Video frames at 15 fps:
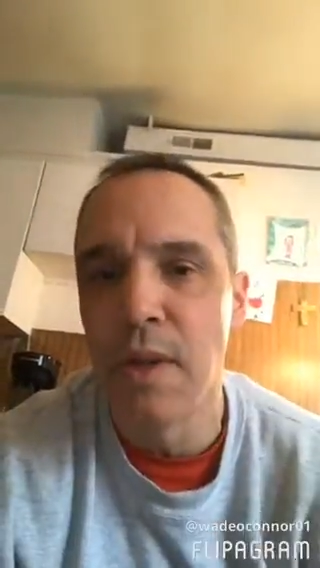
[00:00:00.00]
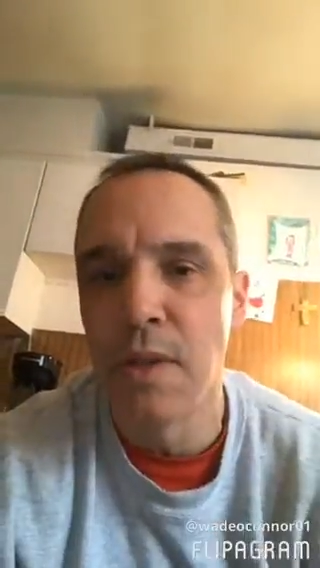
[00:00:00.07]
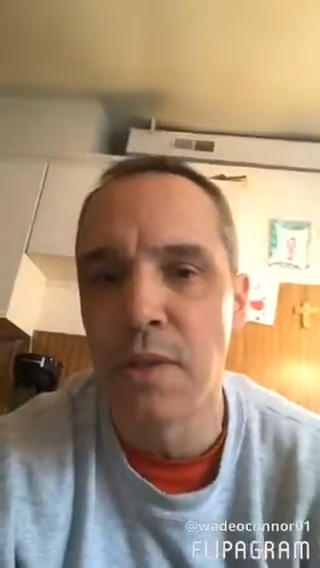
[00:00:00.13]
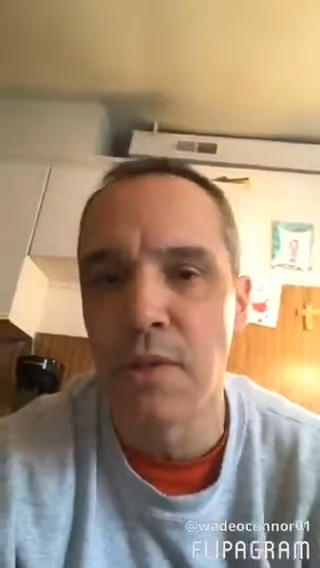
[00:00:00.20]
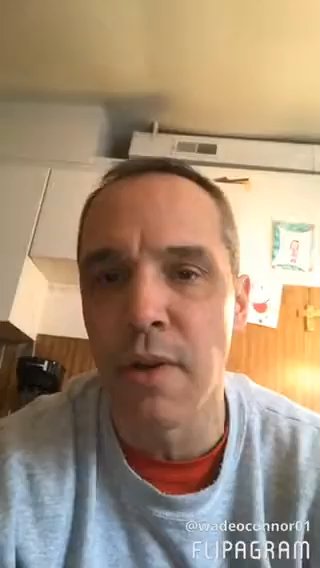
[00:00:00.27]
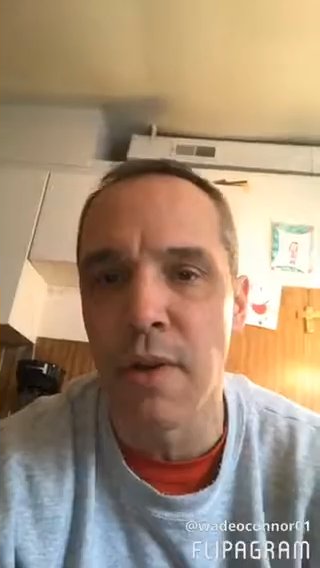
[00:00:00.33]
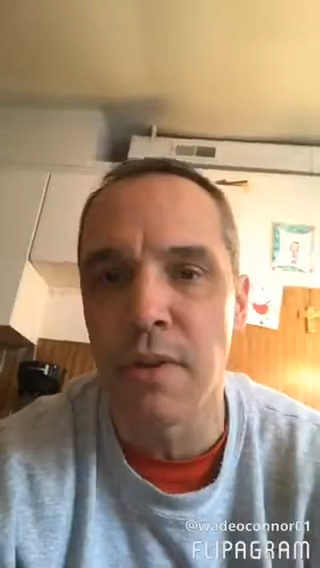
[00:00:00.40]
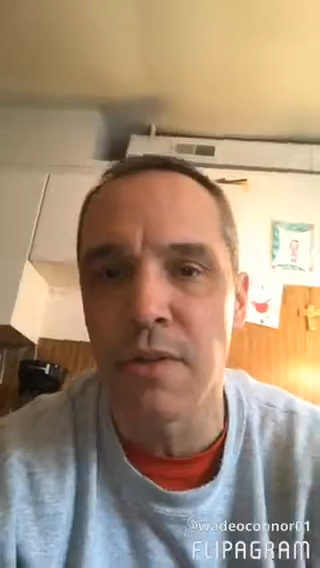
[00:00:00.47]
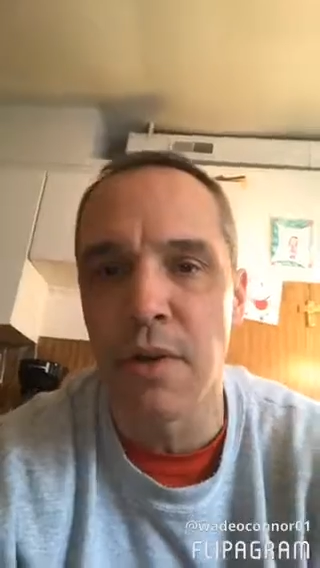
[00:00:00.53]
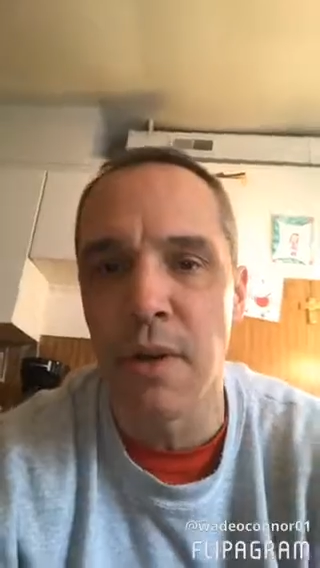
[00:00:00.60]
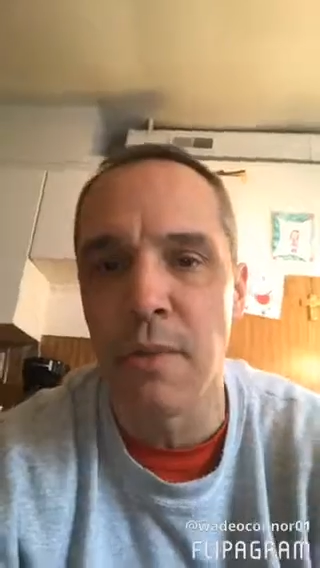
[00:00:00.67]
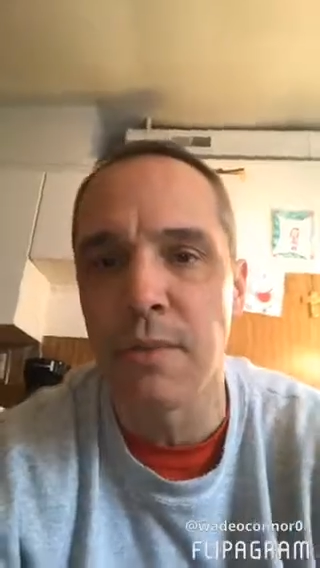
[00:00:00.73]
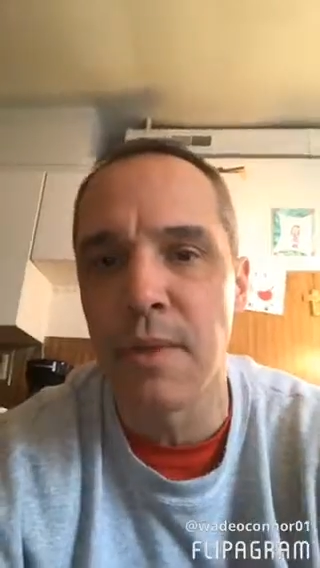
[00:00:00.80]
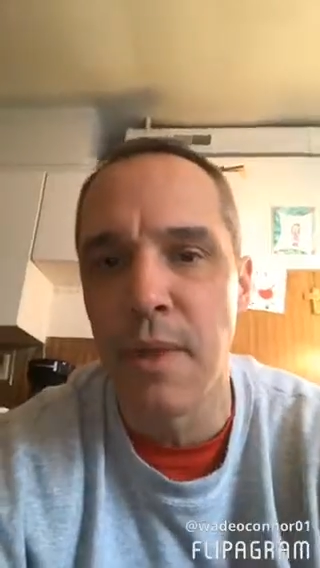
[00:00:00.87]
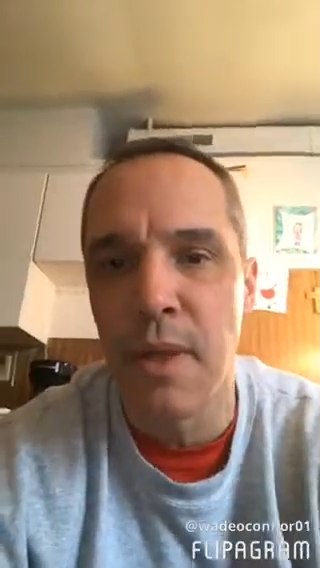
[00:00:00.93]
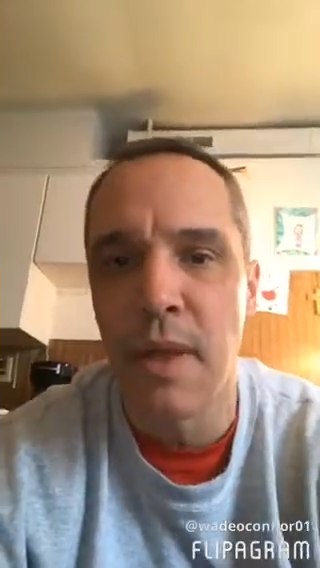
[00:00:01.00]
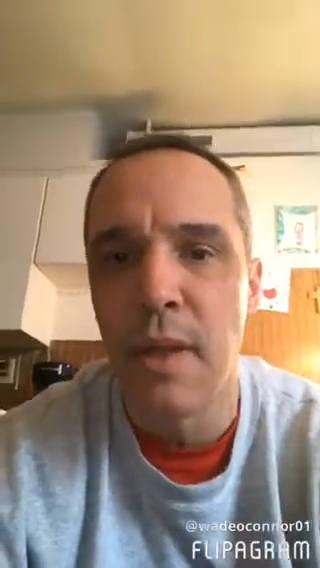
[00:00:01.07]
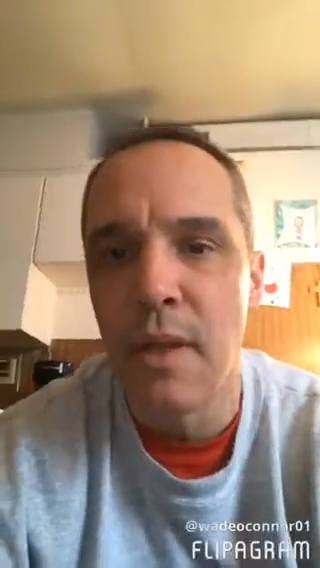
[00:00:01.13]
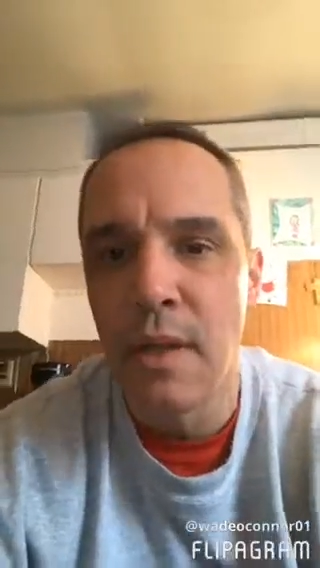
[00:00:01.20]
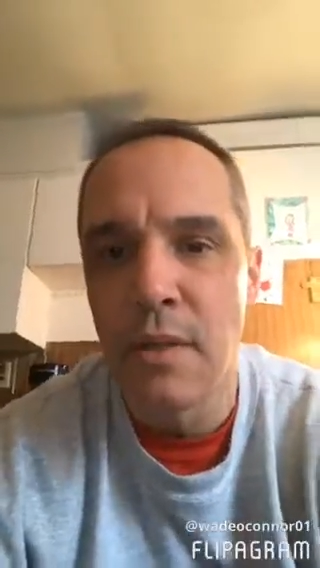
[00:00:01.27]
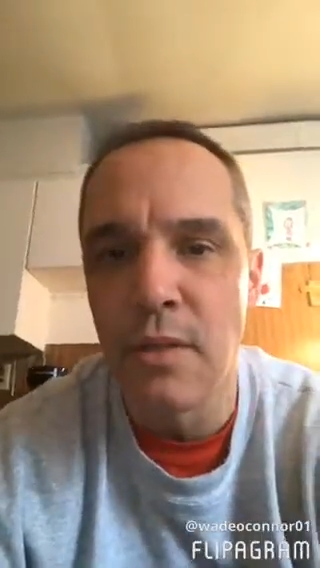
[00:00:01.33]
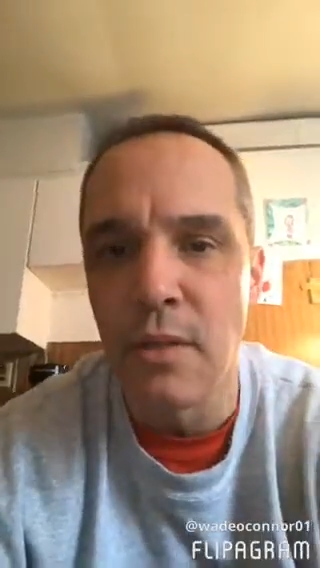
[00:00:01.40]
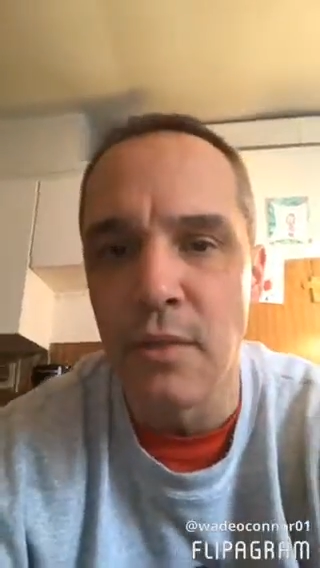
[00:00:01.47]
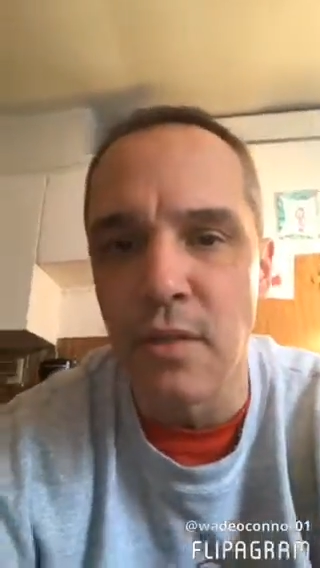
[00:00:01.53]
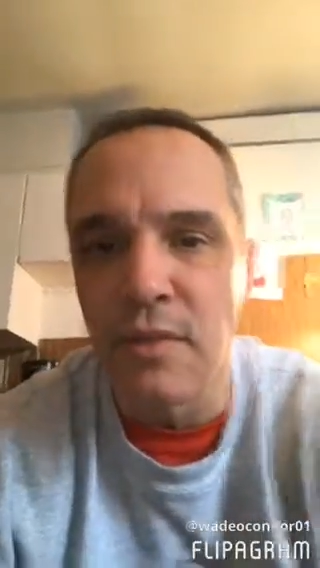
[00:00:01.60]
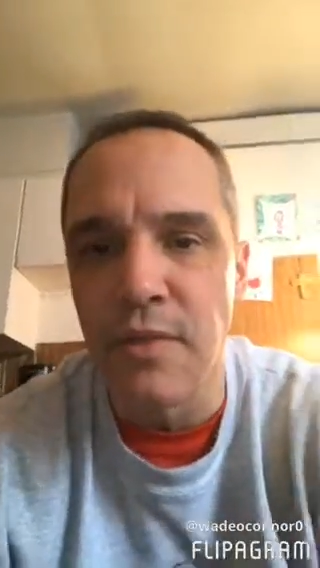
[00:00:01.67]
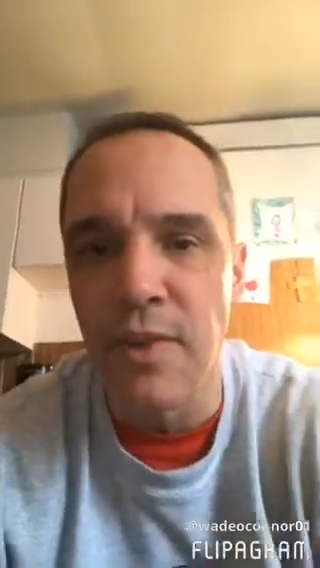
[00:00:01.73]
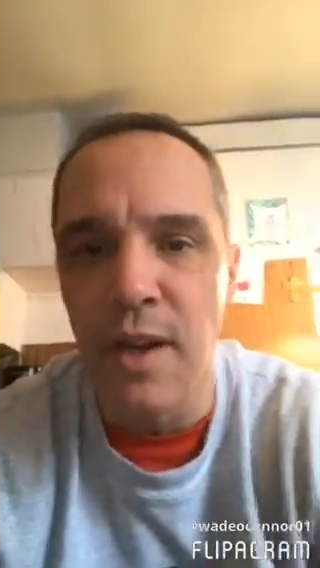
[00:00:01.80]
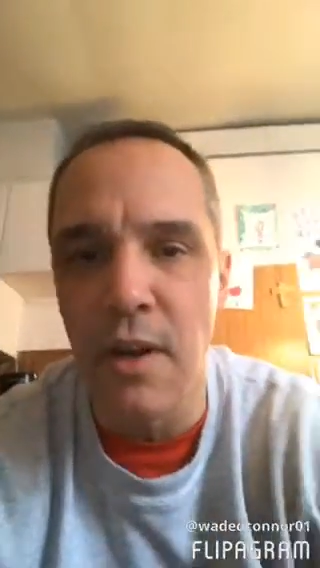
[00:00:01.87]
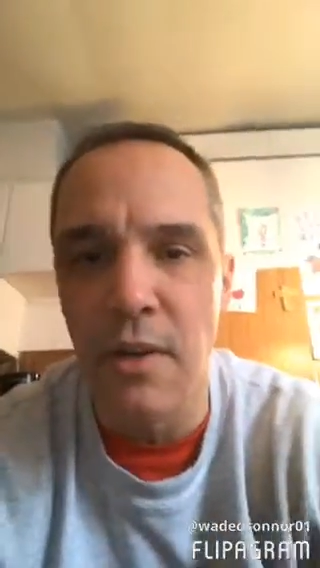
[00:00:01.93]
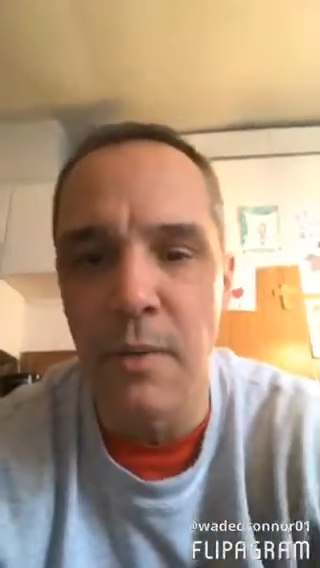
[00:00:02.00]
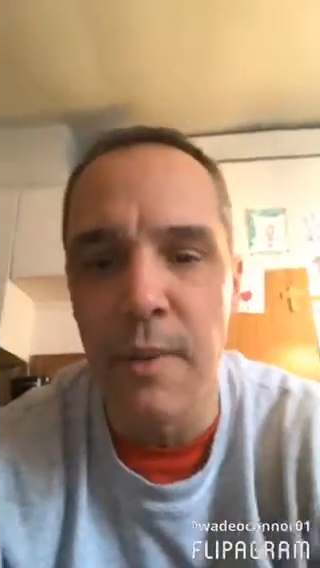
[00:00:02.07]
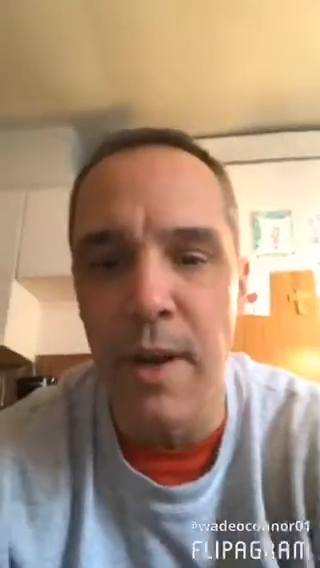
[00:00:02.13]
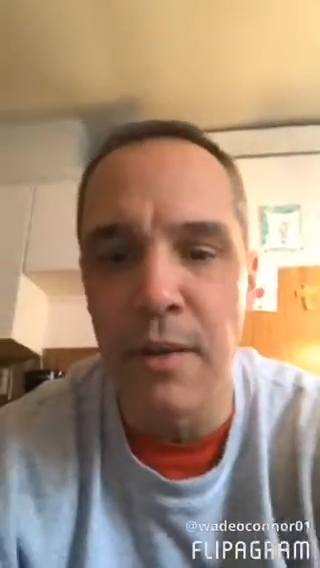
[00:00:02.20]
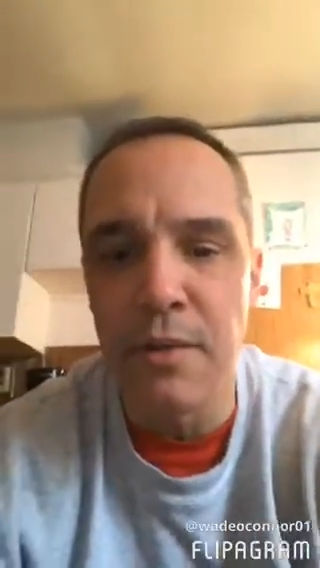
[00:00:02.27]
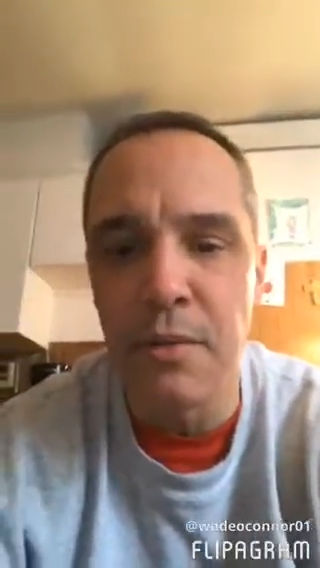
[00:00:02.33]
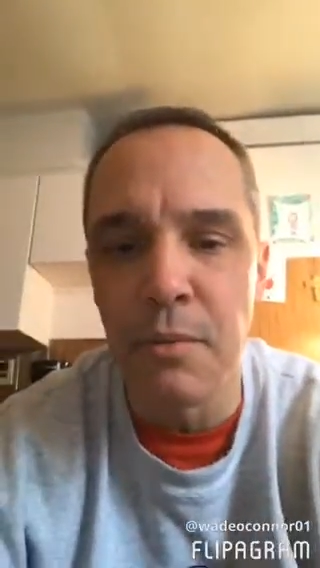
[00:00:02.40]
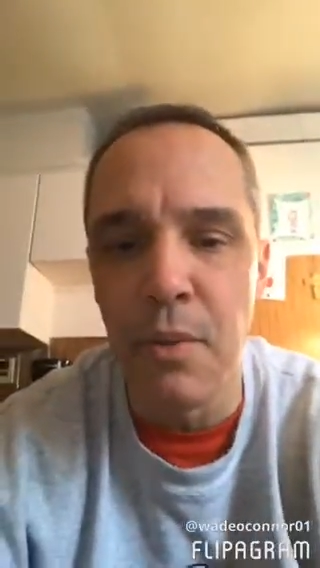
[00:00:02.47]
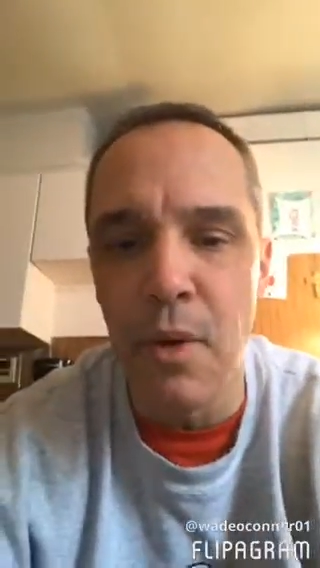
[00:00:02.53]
transcript. So just follow the bouncing